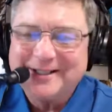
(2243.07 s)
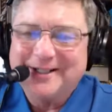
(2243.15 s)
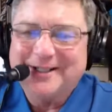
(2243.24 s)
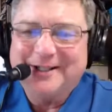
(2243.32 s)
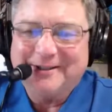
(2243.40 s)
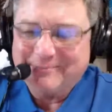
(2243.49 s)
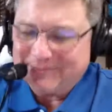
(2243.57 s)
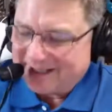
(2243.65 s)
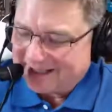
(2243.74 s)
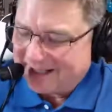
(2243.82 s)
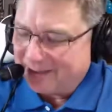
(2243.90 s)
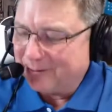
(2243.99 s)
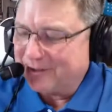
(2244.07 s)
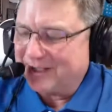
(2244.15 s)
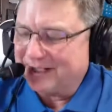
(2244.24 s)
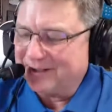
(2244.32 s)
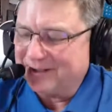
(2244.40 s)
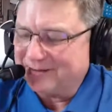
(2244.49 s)
I kind of wish
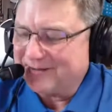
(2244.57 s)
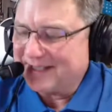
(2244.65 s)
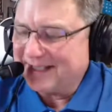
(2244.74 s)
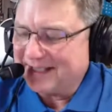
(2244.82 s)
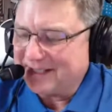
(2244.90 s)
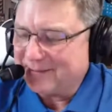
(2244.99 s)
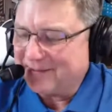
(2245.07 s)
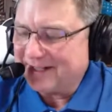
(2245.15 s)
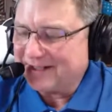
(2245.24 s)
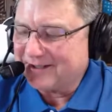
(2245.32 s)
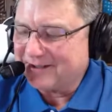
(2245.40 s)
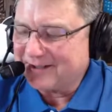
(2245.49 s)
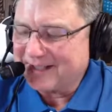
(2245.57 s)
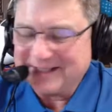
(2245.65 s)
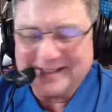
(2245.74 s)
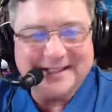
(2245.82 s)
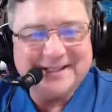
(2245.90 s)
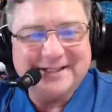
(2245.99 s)
I could have seen his face because
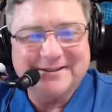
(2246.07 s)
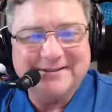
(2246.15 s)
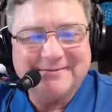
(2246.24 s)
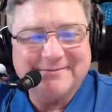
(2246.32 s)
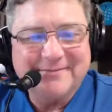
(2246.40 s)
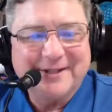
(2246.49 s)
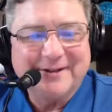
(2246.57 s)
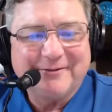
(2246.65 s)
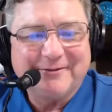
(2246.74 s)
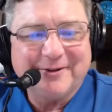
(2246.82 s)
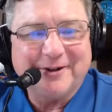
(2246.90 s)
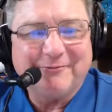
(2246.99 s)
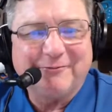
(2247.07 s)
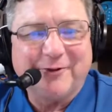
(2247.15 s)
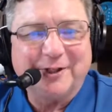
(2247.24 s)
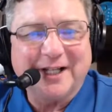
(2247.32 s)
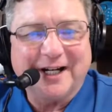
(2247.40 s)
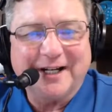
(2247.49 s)
he's a
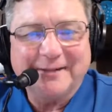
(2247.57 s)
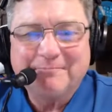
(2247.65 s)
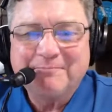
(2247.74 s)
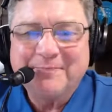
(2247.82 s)
fun guy.